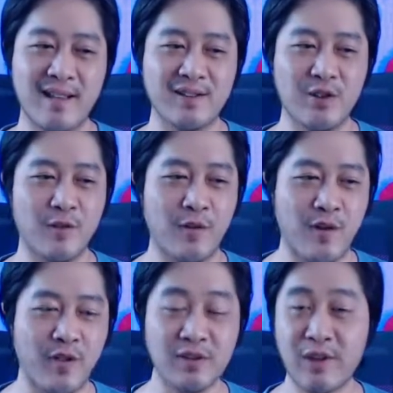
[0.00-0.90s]
And so, for
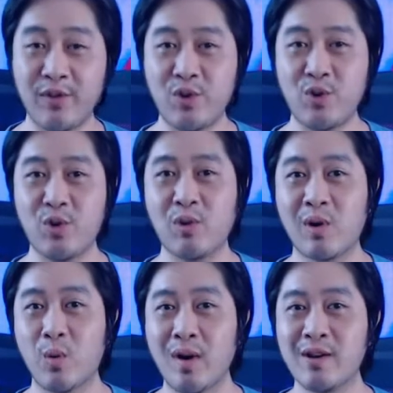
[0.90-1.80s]
those of you who
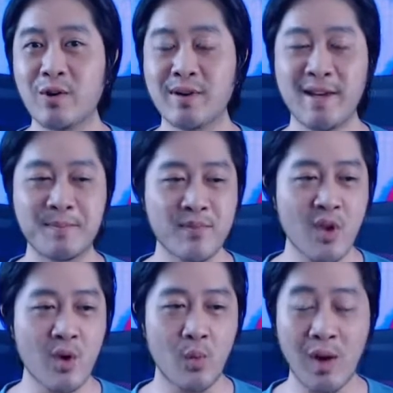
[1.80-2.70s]
are wondering
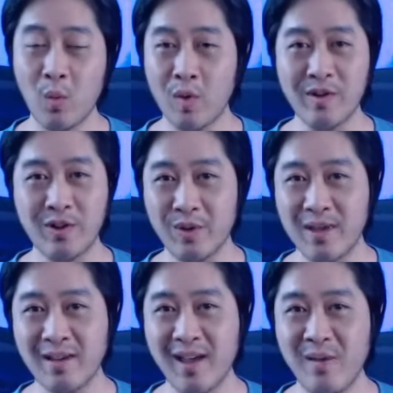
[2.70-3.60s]
what we're
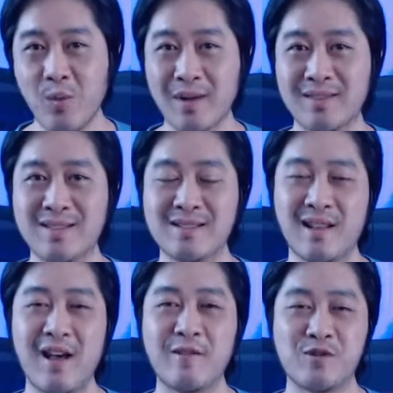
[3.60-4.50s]
doing and what this
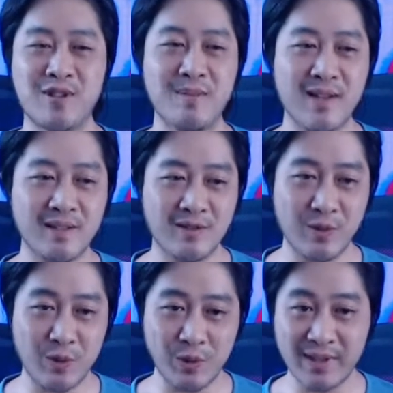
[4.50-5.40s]
live stream is
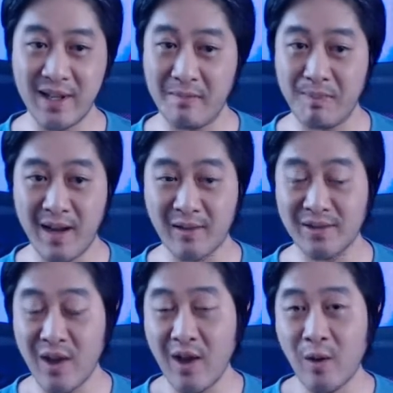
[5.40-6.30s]
usually about,
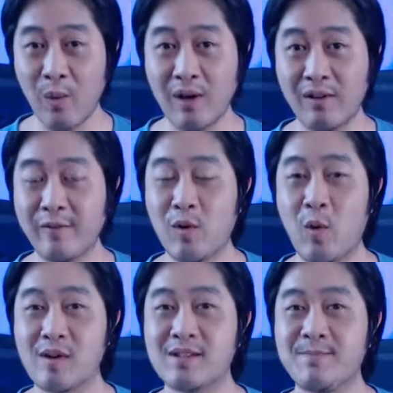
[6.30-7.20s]
well, of
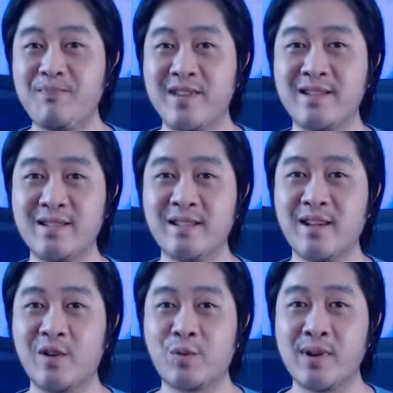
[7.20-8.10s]
course, this is
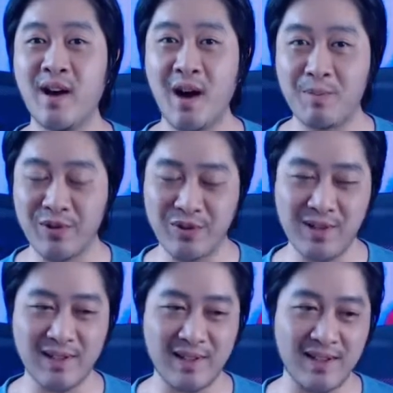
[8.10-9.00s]
a great
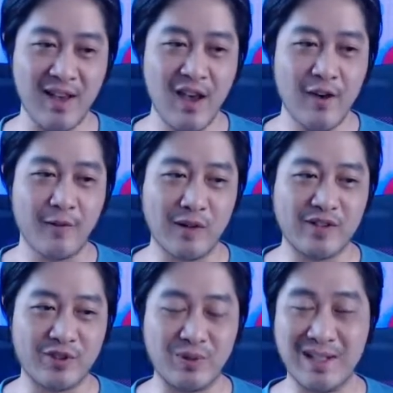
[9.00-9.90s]
opportunity for
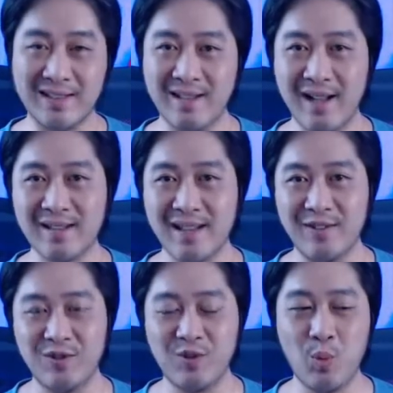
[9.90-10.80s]
us to connect
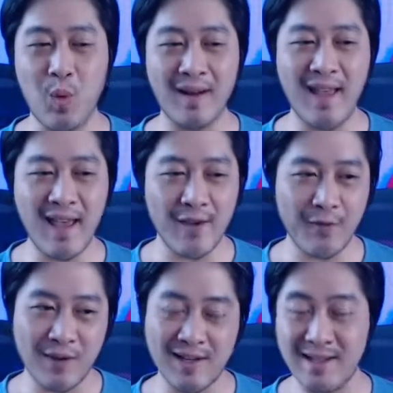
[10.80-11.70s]
and do
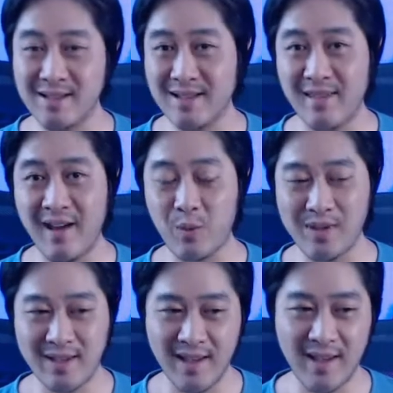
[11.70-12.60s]
whatever it is that
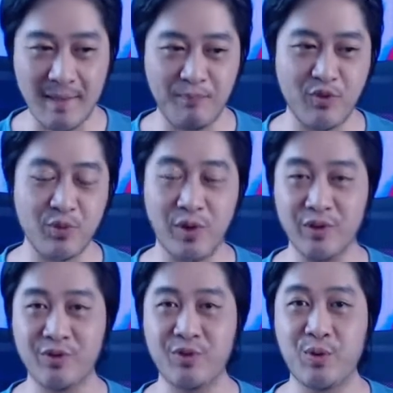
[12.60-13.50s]
we can to
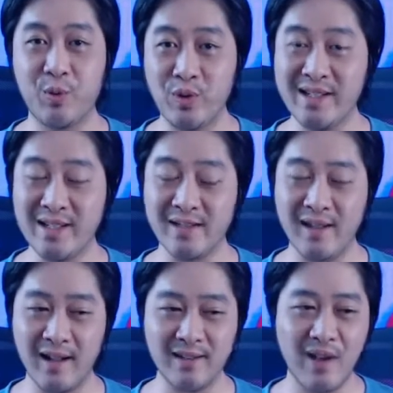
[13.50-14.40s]
also
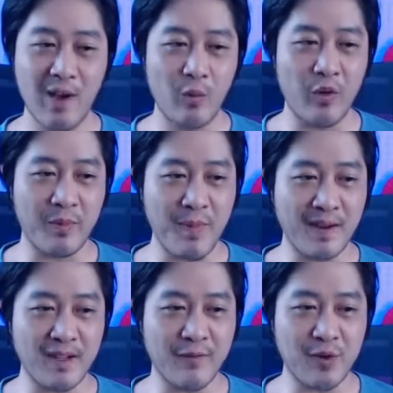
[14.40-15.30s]
reconnect with
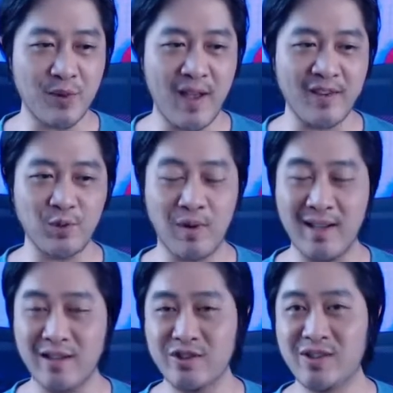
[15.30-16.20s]
many of you as well.
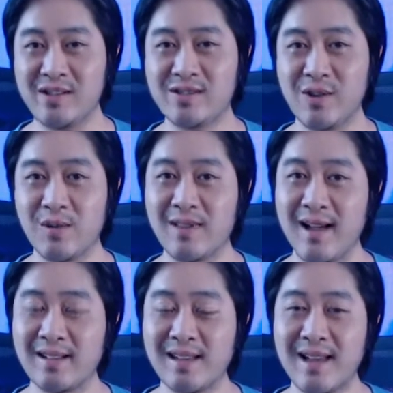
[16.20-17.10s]
And just so
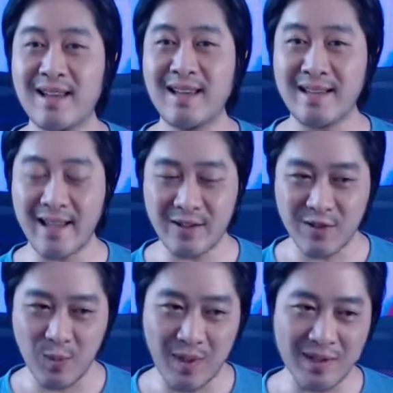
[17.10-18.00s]
that, in case
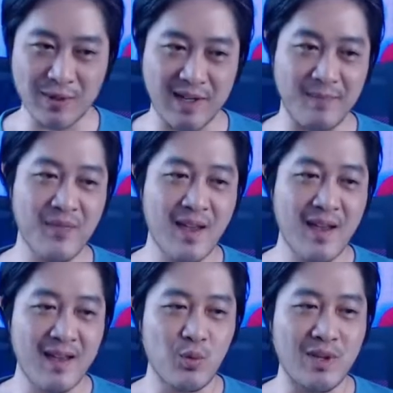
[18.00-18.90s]
you're wondering,
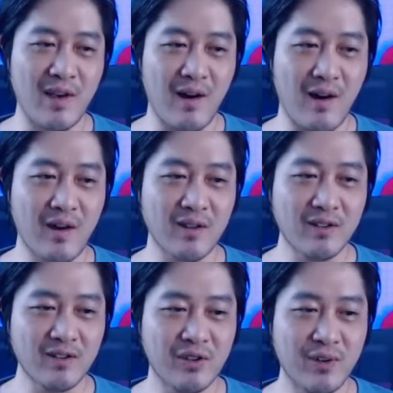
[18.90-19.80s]
we
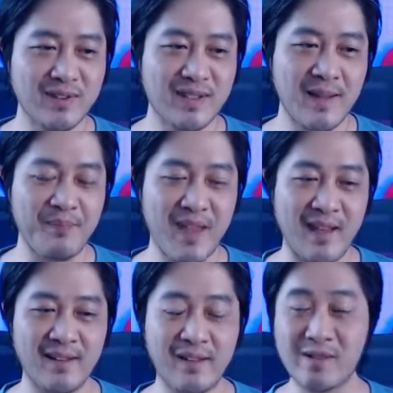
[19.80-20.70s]
are using
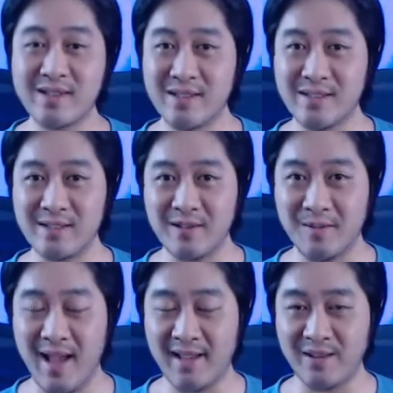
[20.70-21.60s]
another
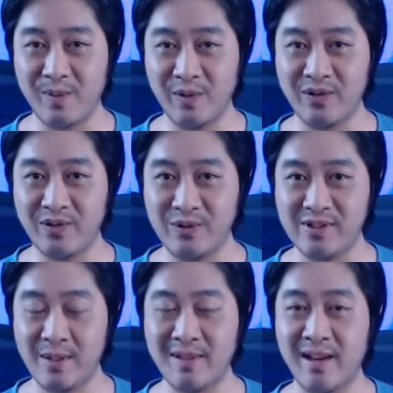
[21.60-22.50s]
system as opposed to
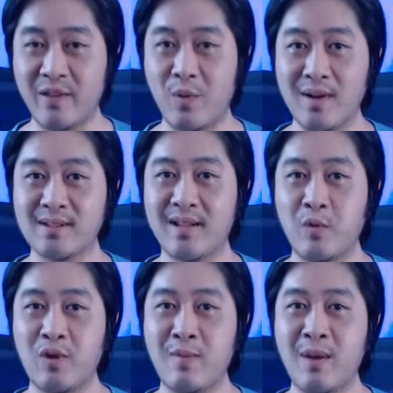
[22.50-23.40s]
some of the other ones
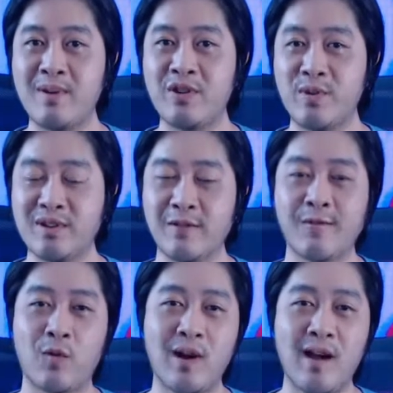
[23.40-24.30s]
that we may be using
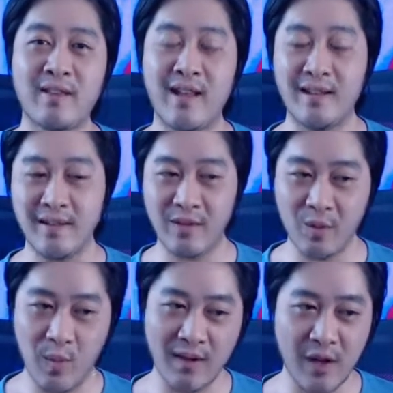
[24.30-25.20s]
for another
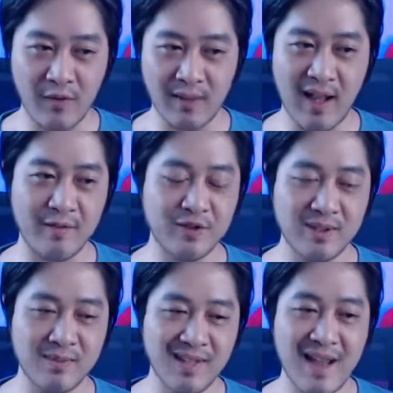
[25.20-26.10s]
one of our live
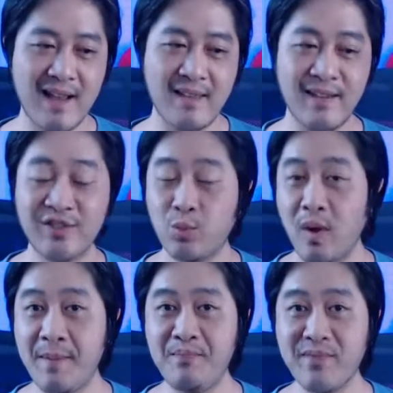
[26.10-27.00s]
streams. This
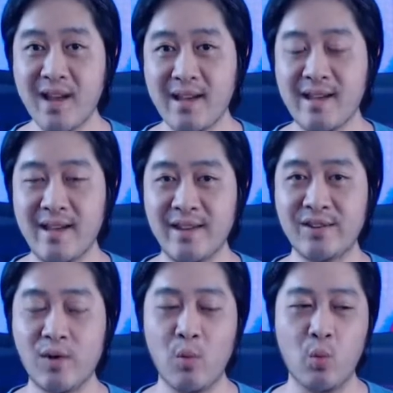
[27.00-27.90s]
one
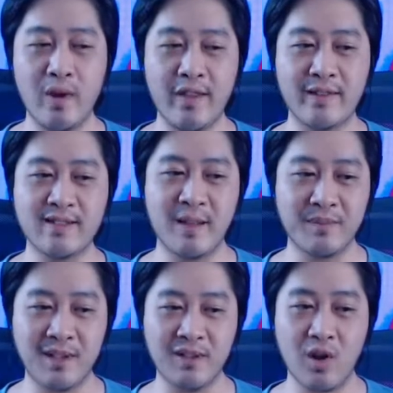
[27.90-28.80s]
is with
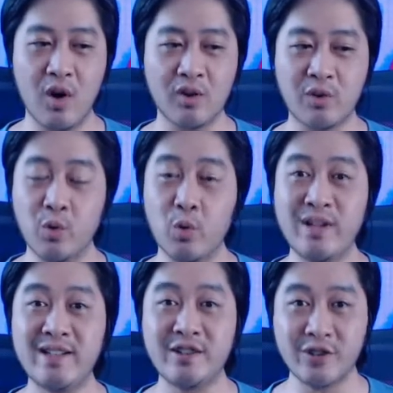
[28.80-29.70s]
something called
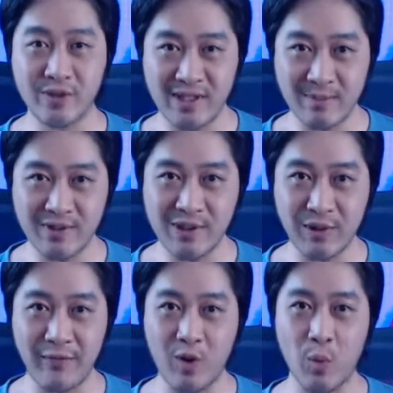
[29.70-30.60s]
Restream. So
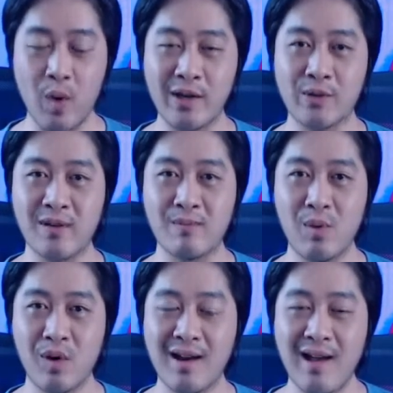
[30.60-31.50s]
if you're wondering
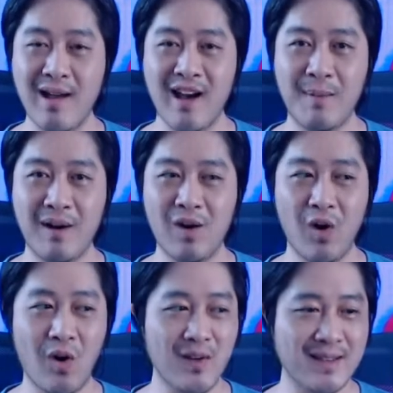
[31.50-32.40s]
more about
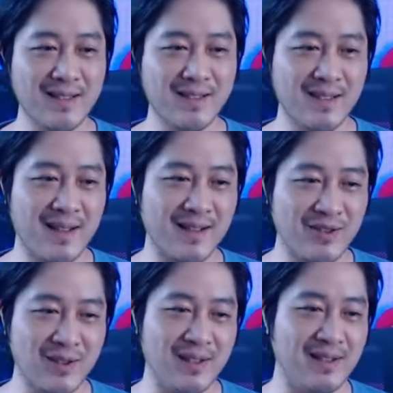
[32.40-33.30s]
all these
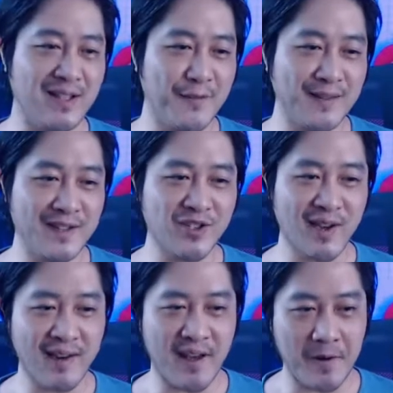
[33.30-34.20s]
things, you can definitely
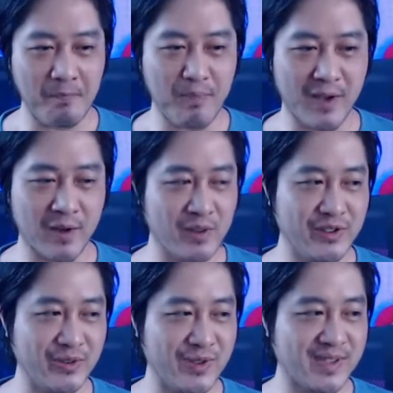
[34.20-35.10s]
check it out by going
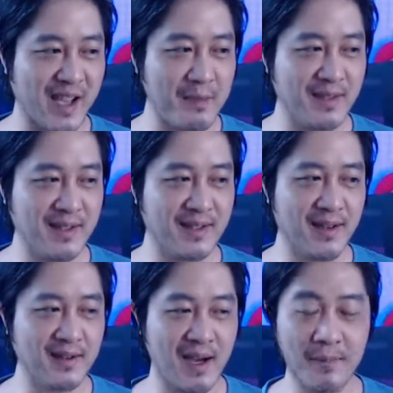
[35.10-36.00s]
to
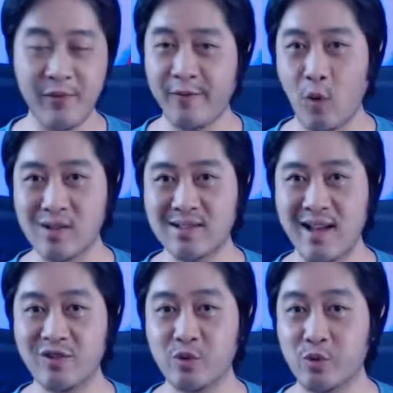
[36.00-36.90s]

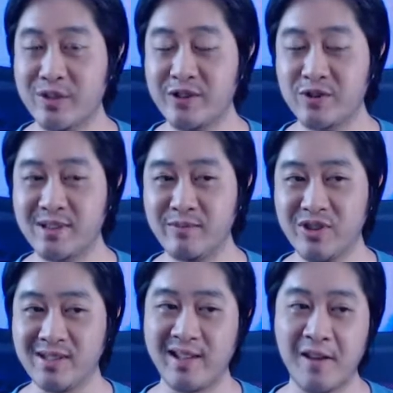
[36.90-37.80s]
simonleon.com/Restream,
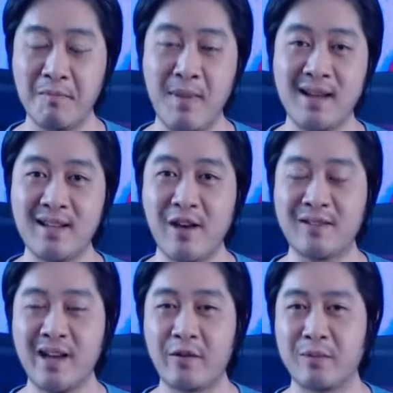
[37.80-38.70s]
just like many of
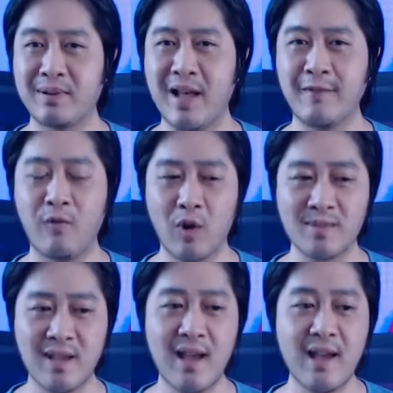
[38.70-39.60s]
the other platforms.